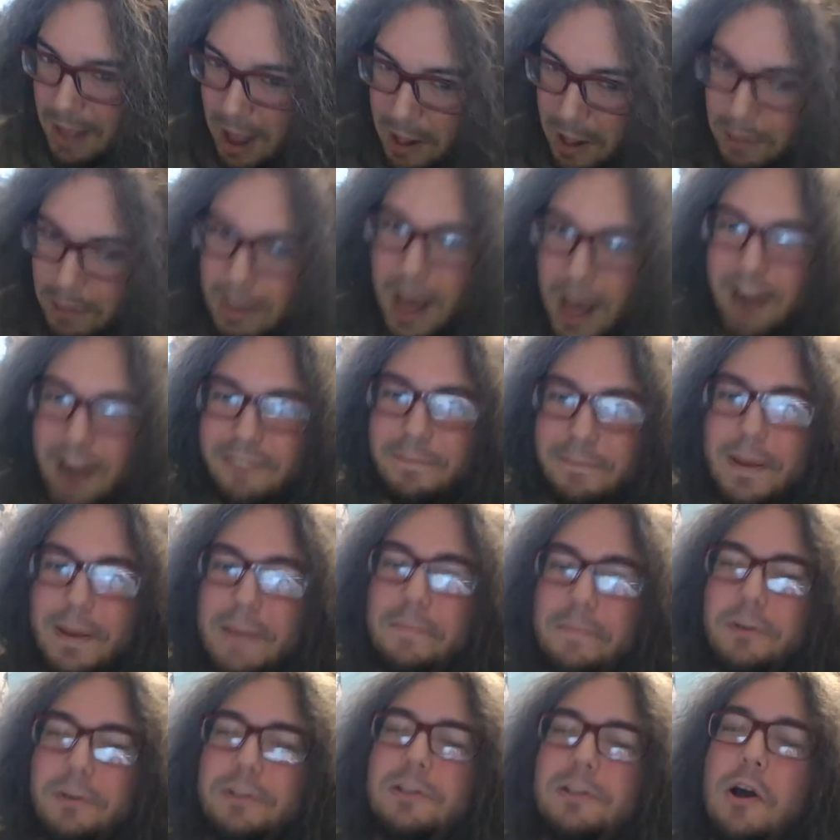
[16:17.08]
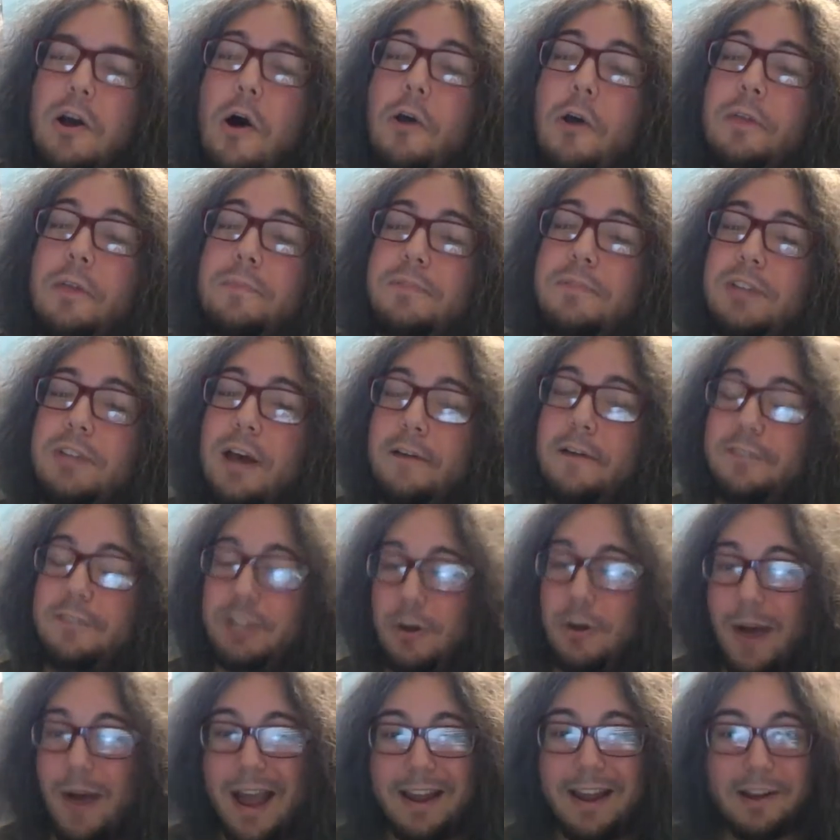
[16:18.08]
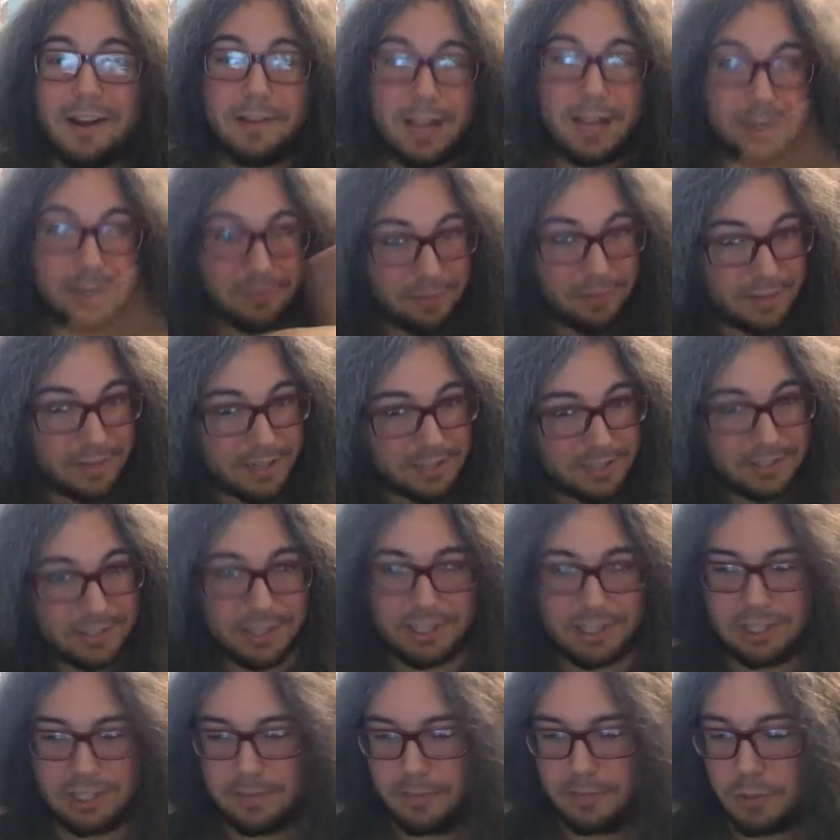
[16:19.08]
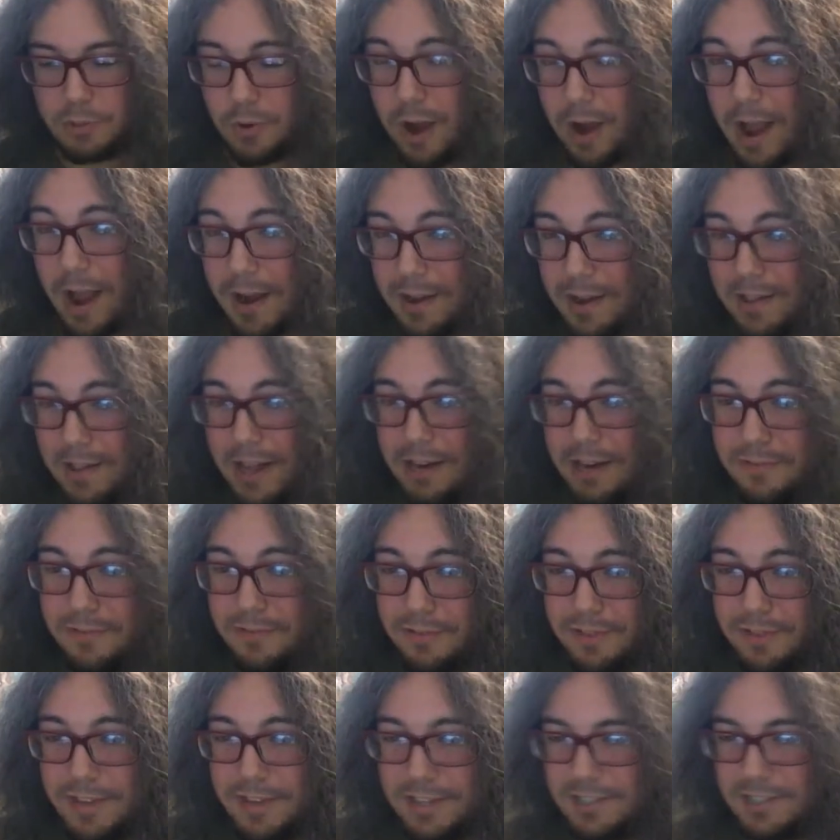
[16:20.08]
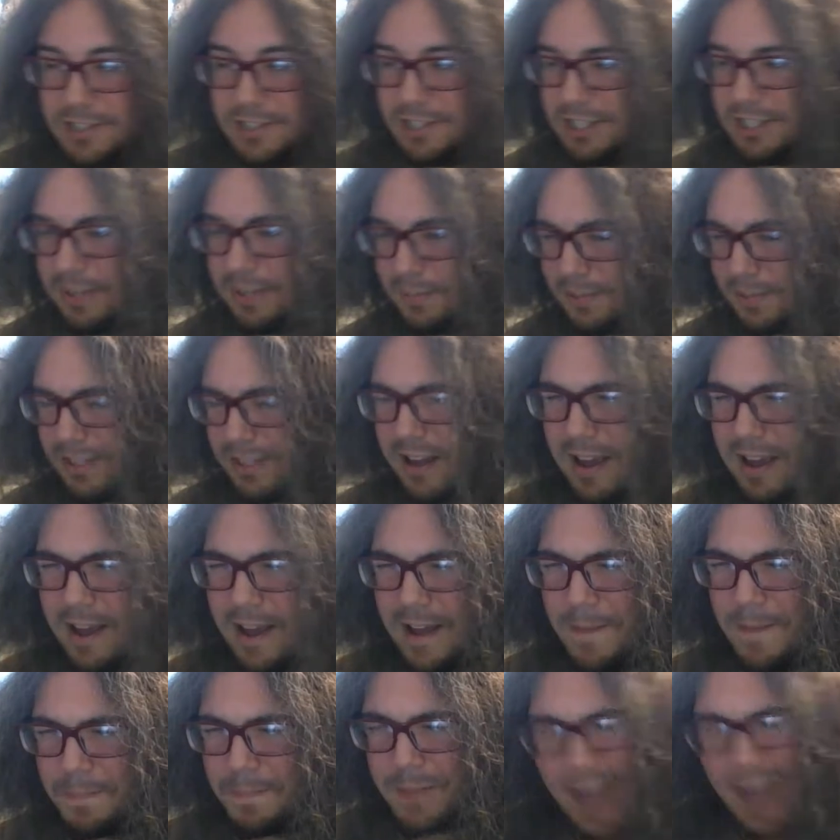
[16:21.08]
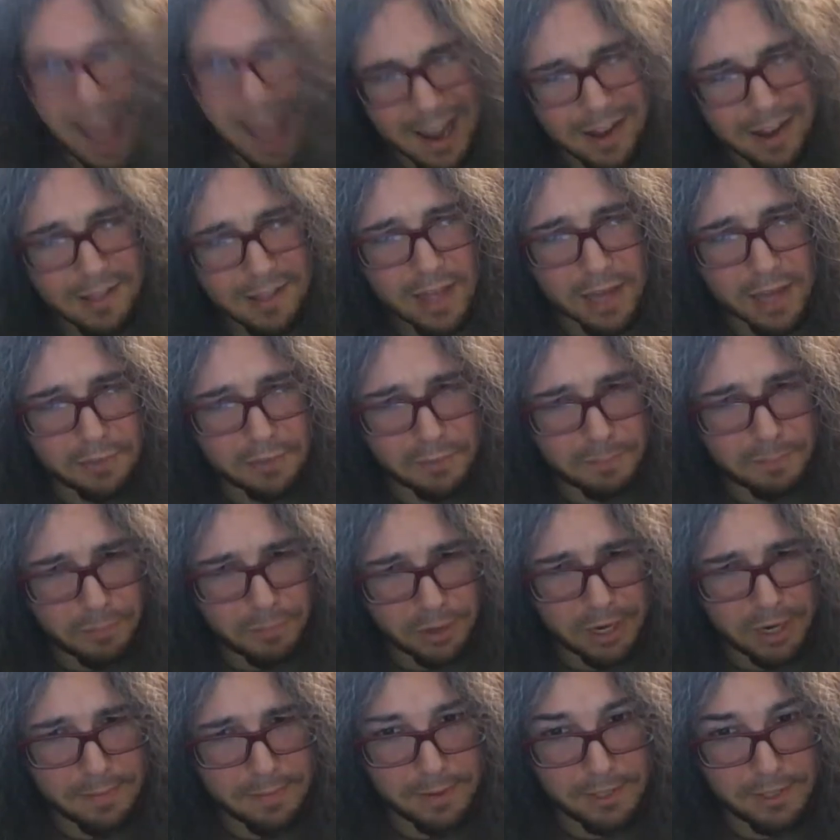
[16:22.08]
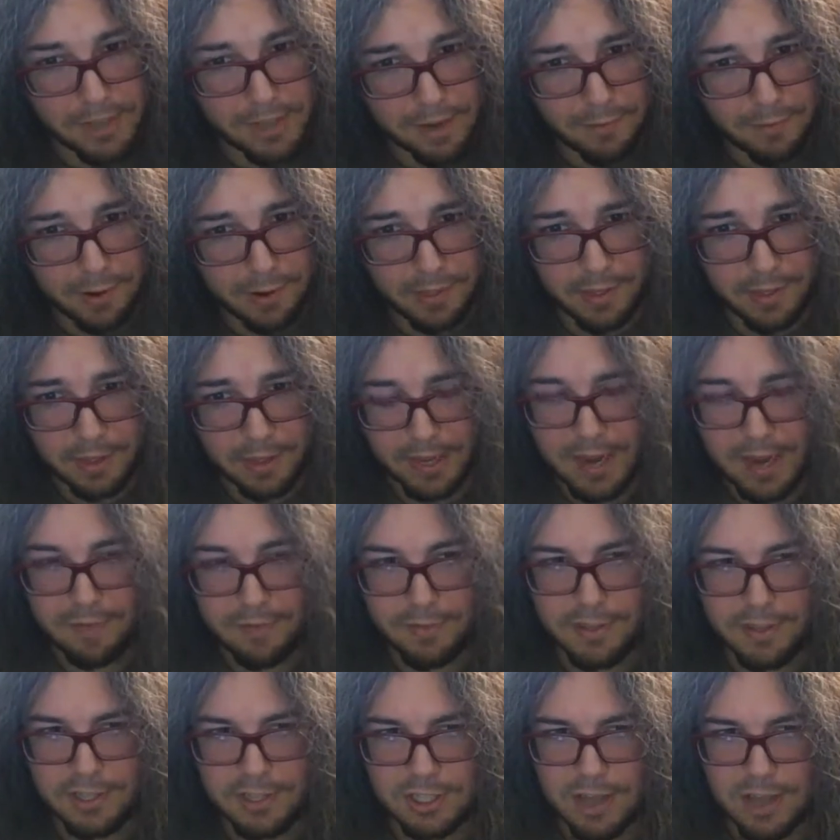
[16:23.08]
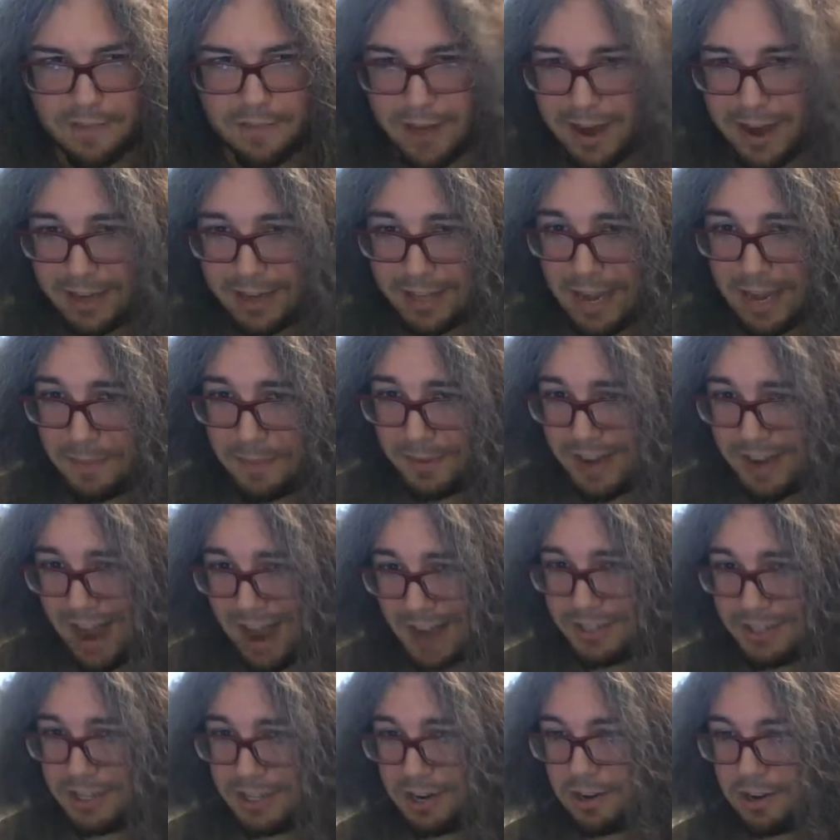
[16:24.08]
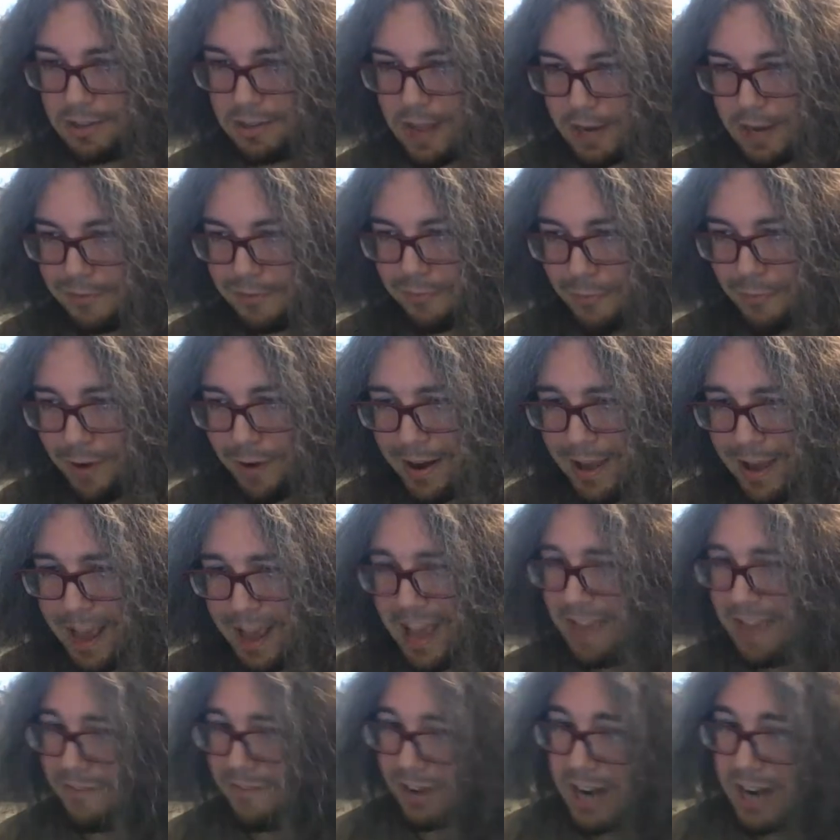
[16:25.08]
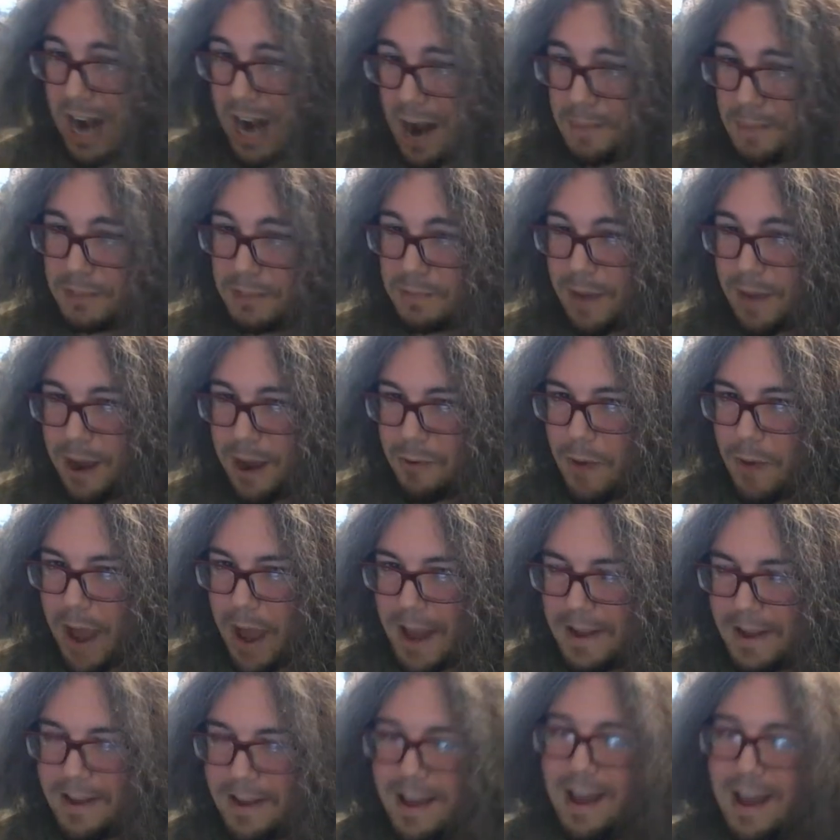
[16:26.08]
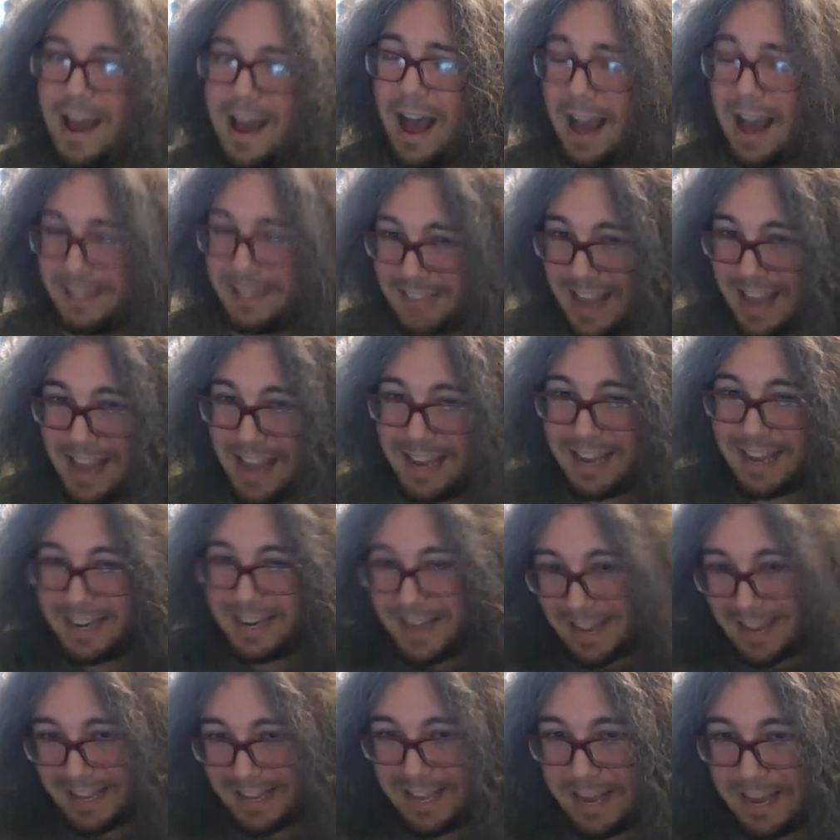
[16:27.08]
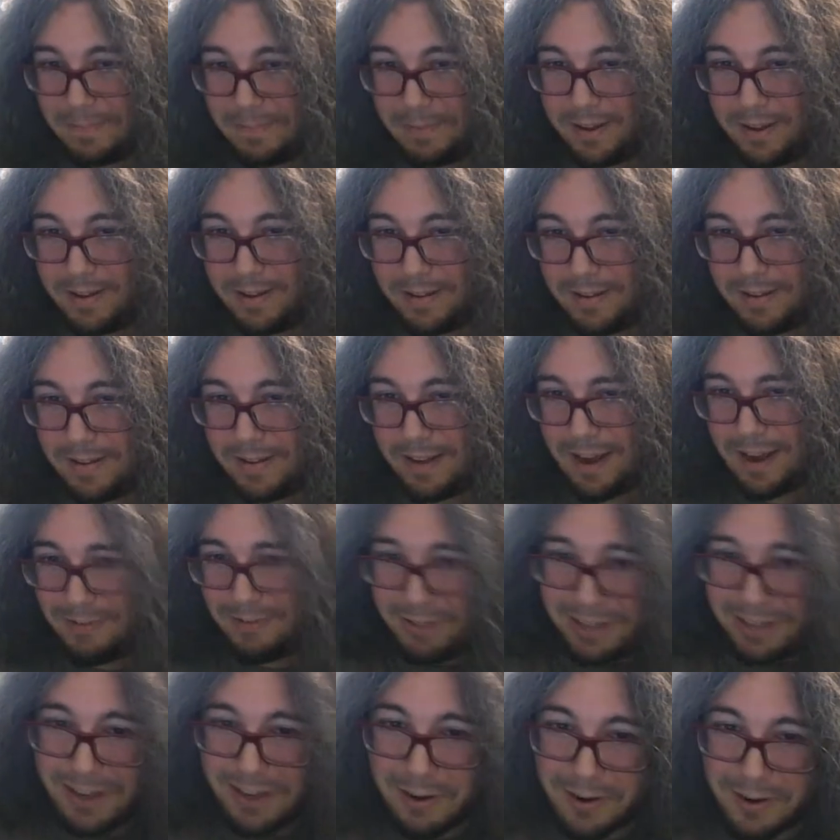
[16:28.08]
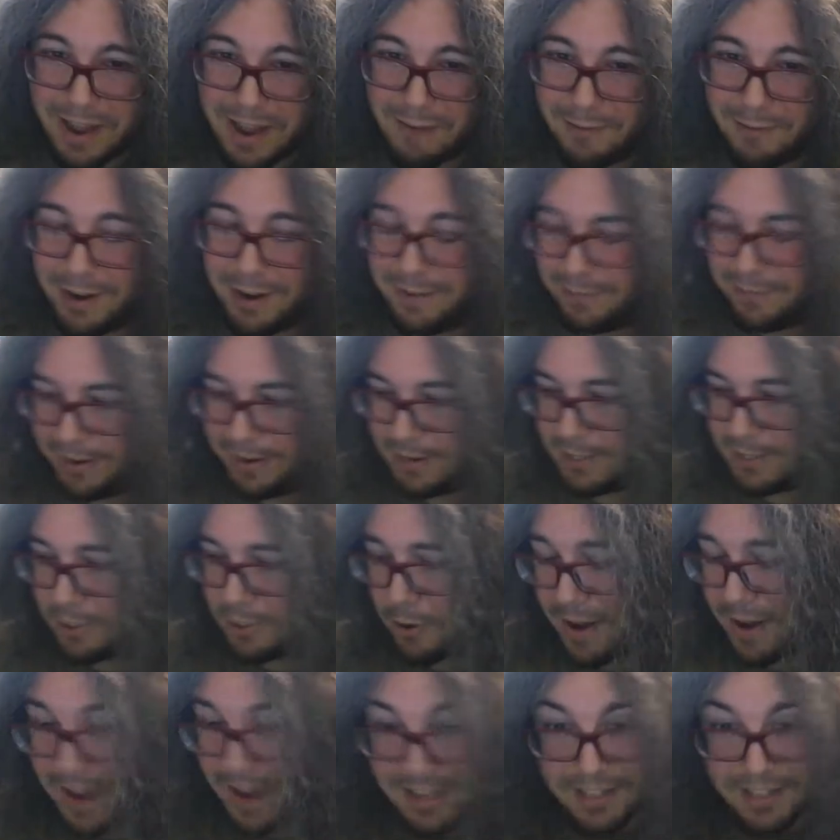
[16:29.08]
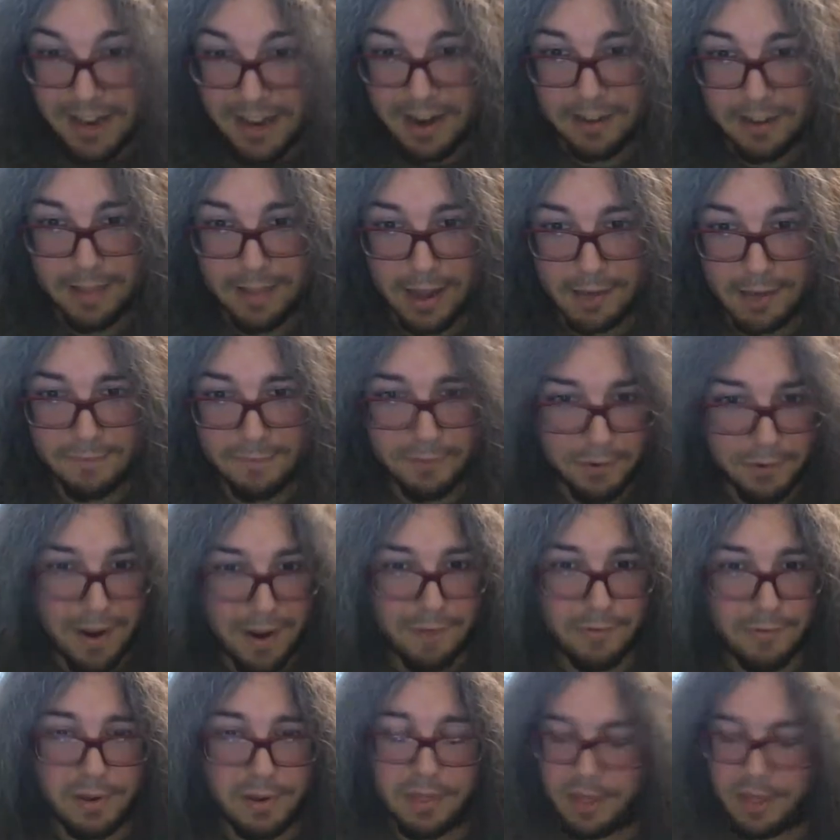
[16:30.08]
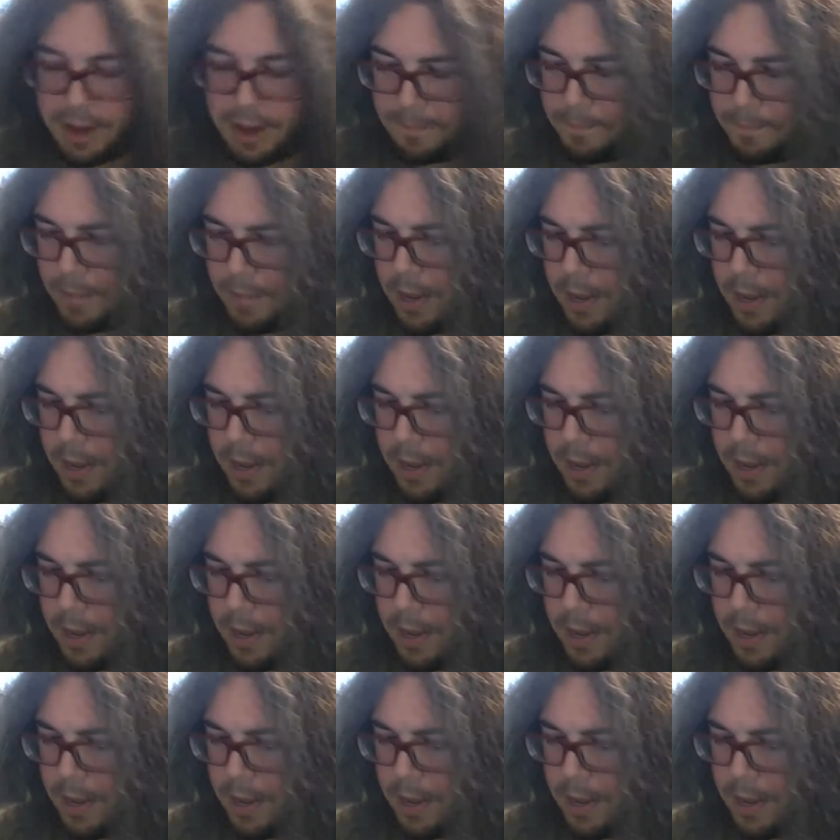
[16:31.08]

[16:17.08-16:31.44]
A lot of people call themselves, I collect for these systems, or I collect for these systems. I collect for pretty much everything. Even the stuff I claim not to collect for, if it comes my way, I take it and I keep it. I really don't get rid of it, so I guess I collect for everything.